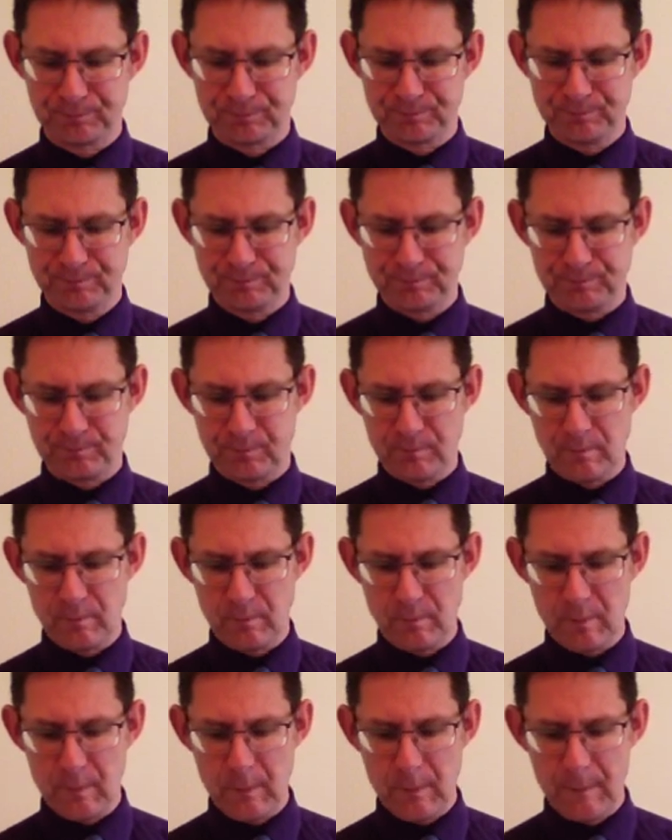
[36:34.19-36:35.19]

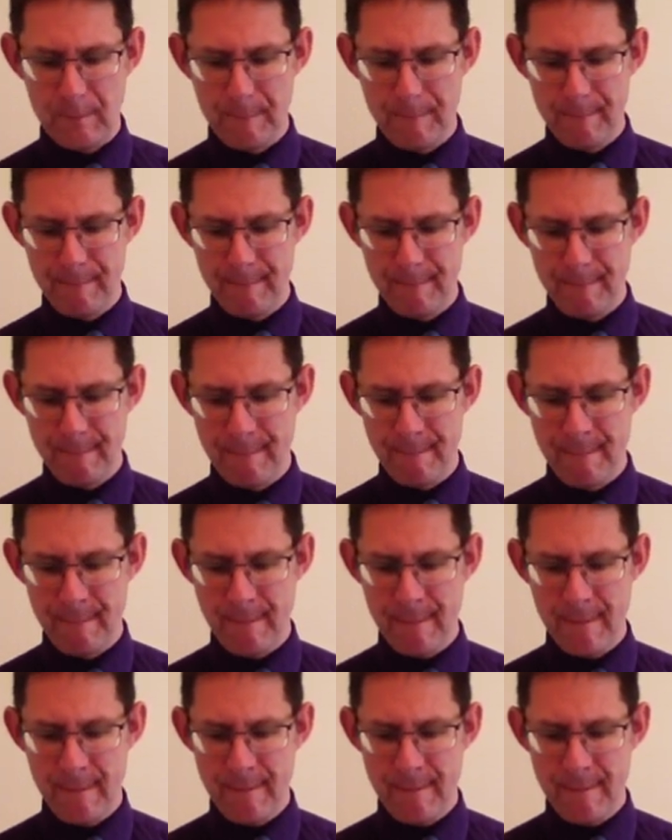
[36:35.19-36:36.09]
(no one is talking)